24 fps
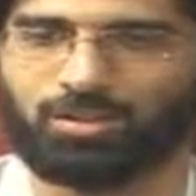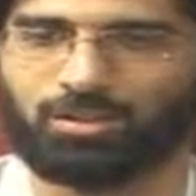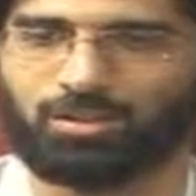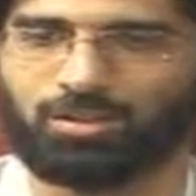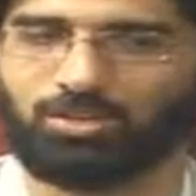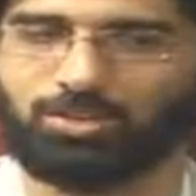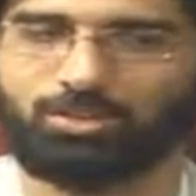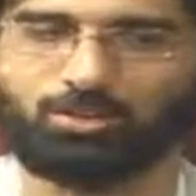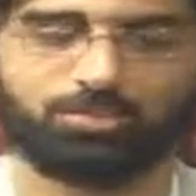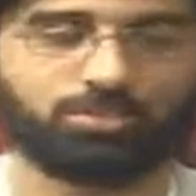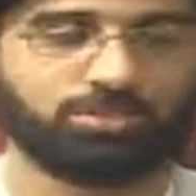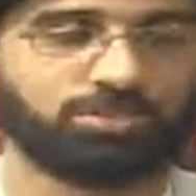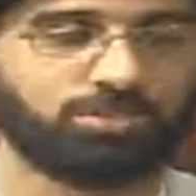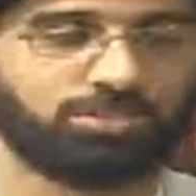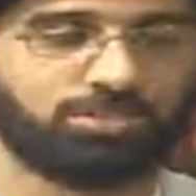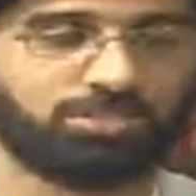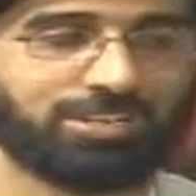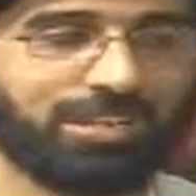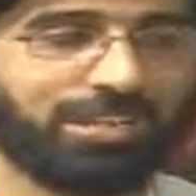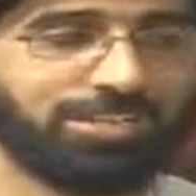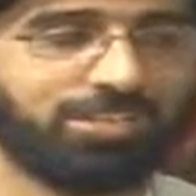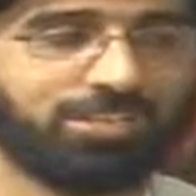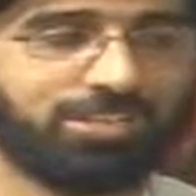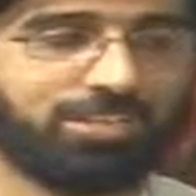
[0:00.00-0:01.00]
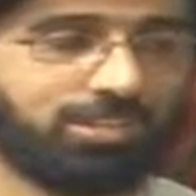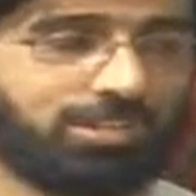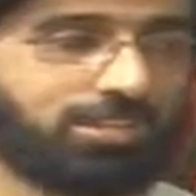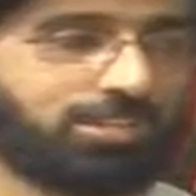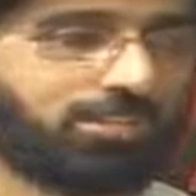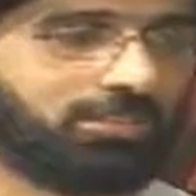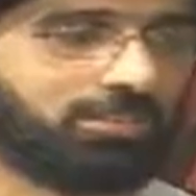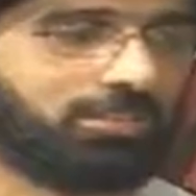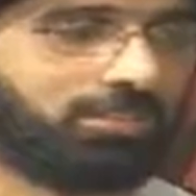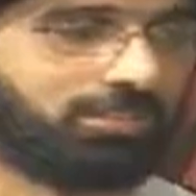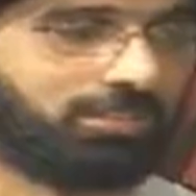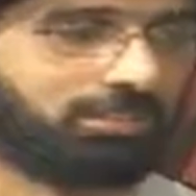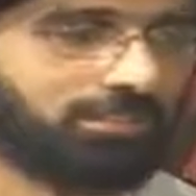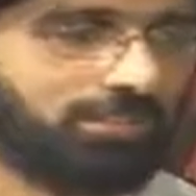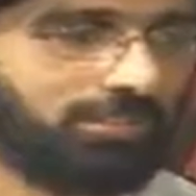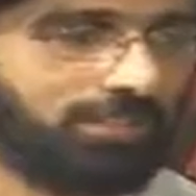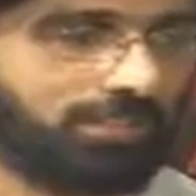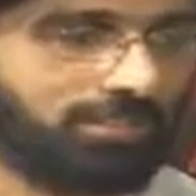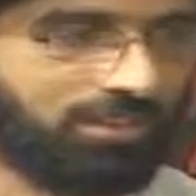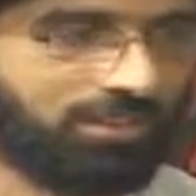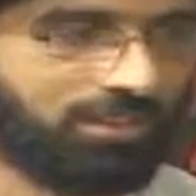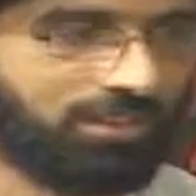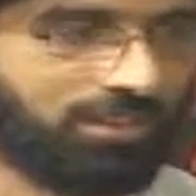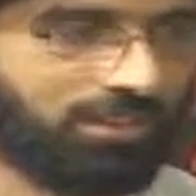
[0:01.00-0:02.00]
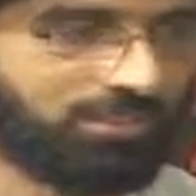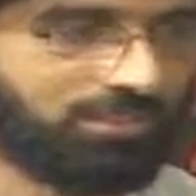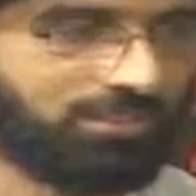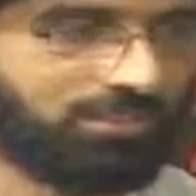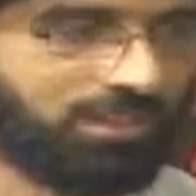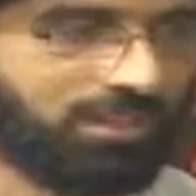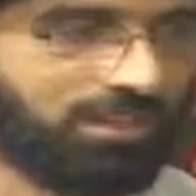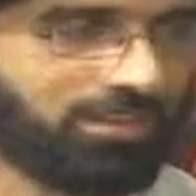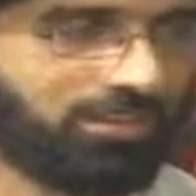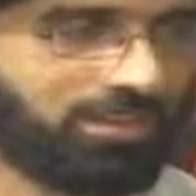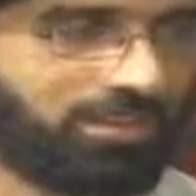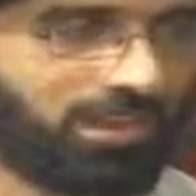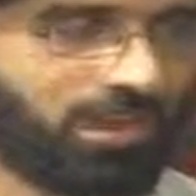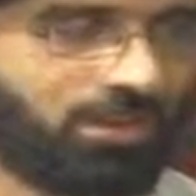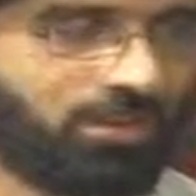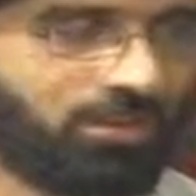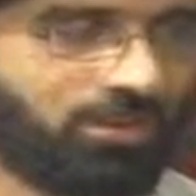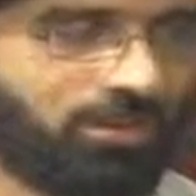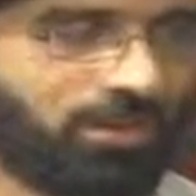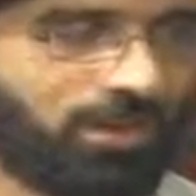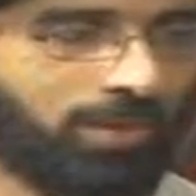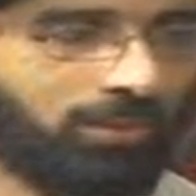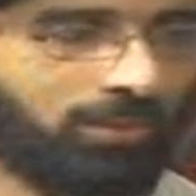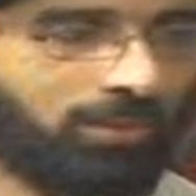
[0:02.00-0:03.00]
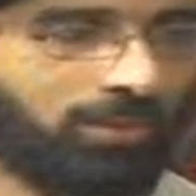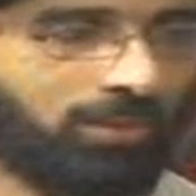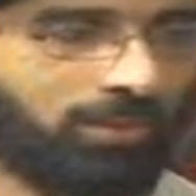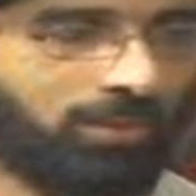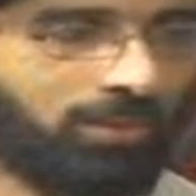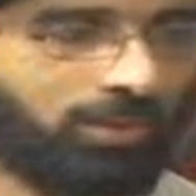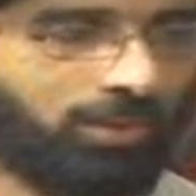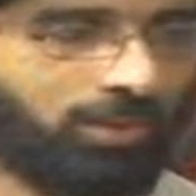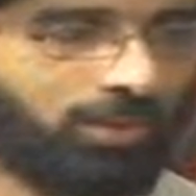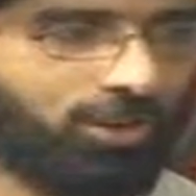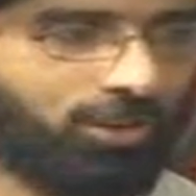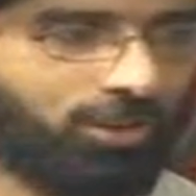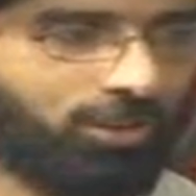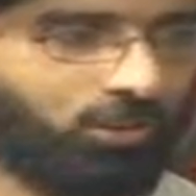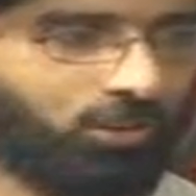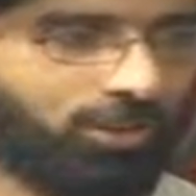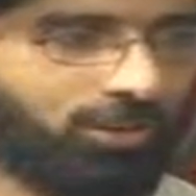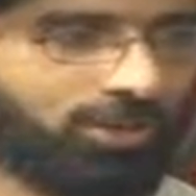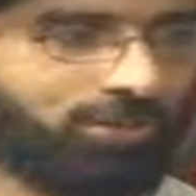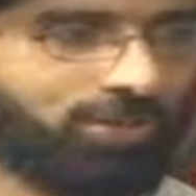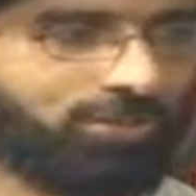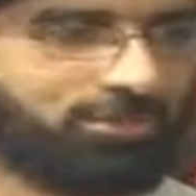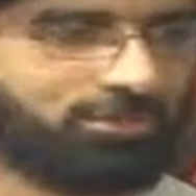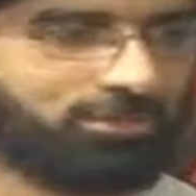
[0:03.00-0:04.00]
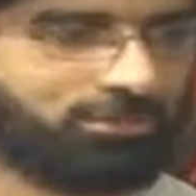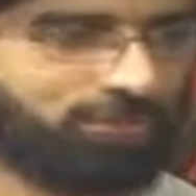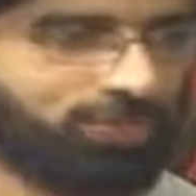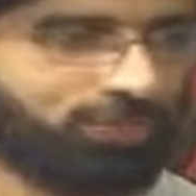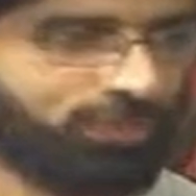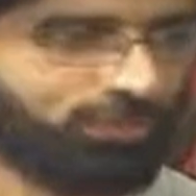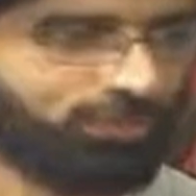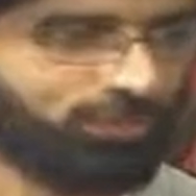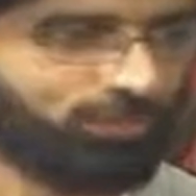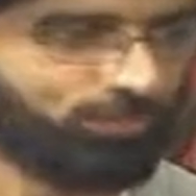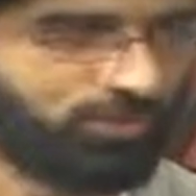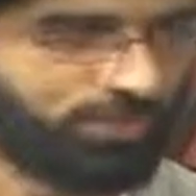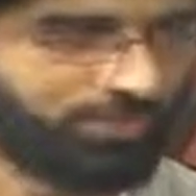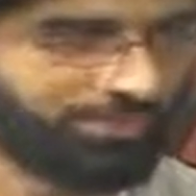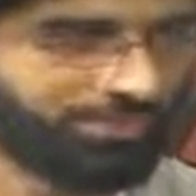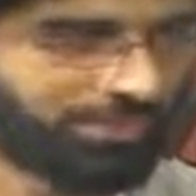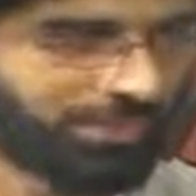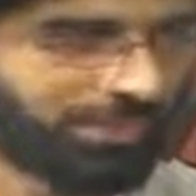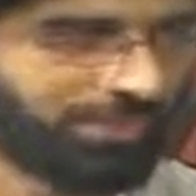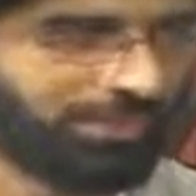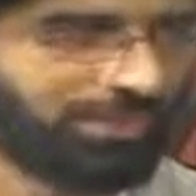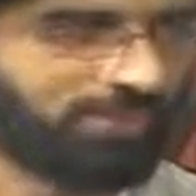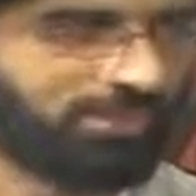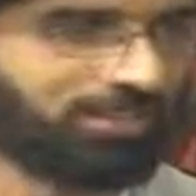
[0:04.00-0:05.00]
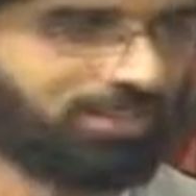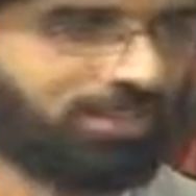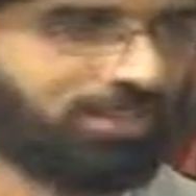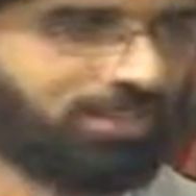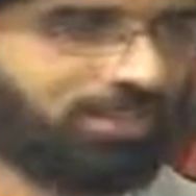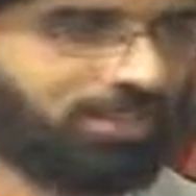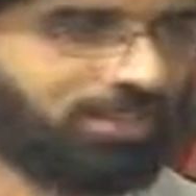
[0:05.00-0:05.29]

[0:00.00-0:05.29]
he used to shed tears and say that I remember what his youth was like,